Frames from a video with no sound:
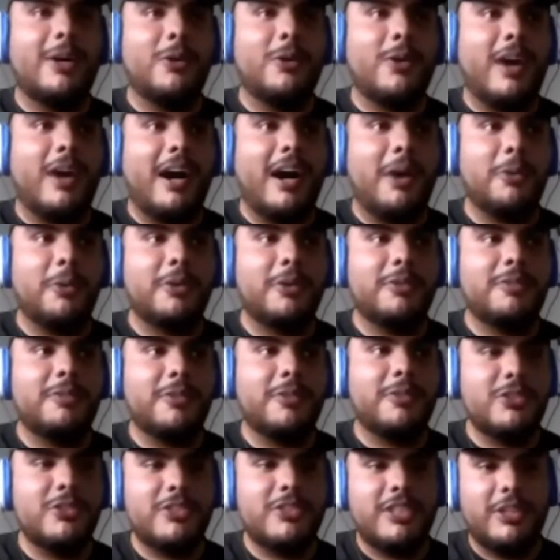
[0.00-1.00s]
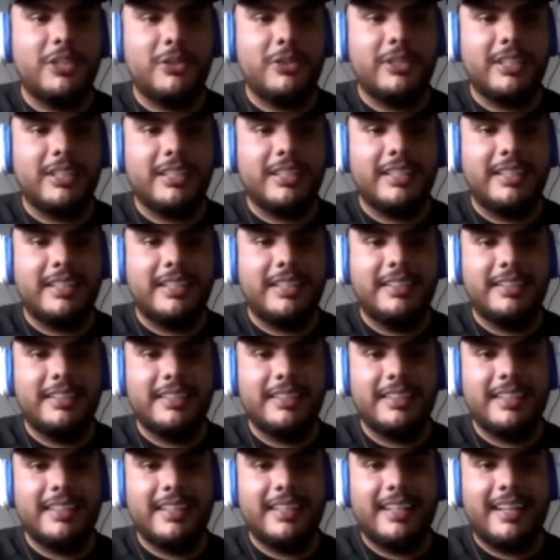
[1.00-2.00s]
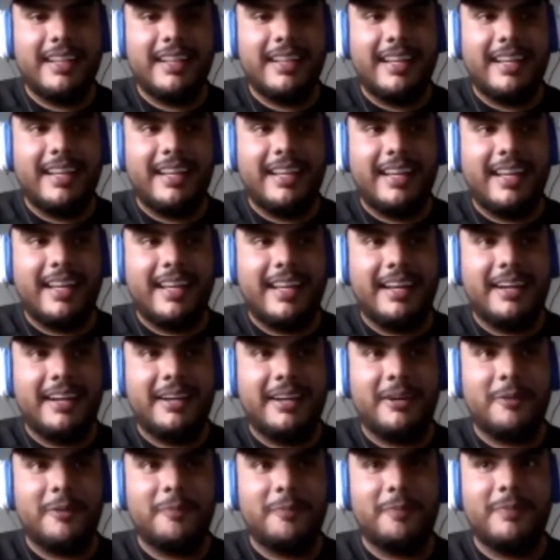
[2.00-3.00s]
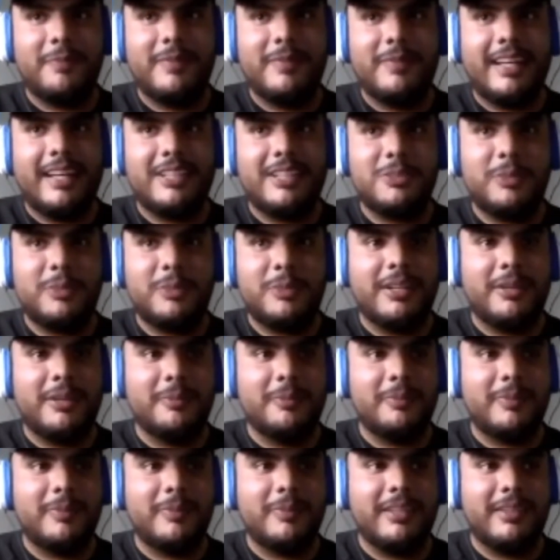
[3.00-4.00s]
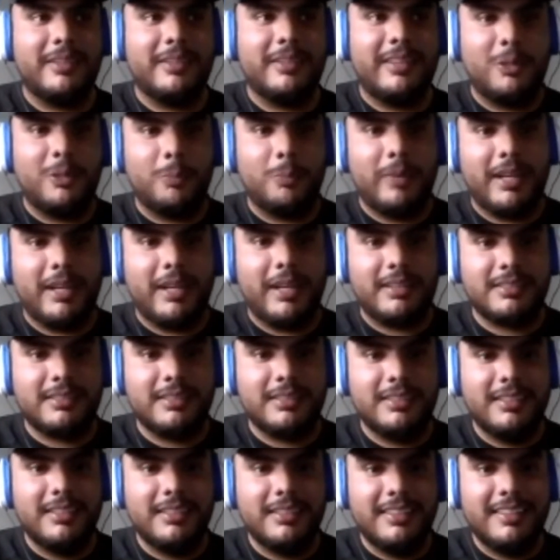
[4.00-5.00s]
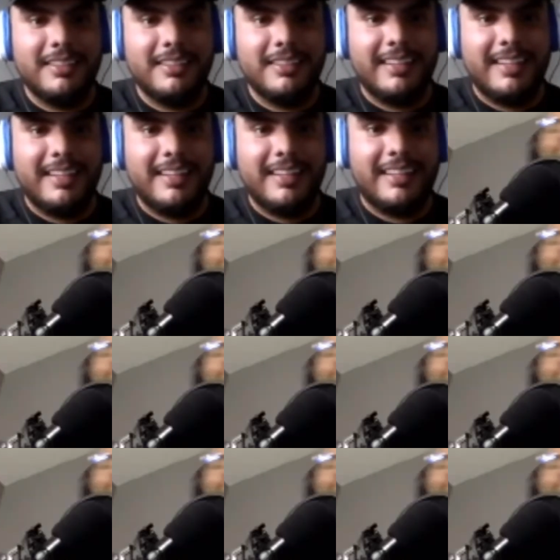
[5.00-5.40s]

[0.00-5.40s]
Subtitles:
our first year in the league, has become their best for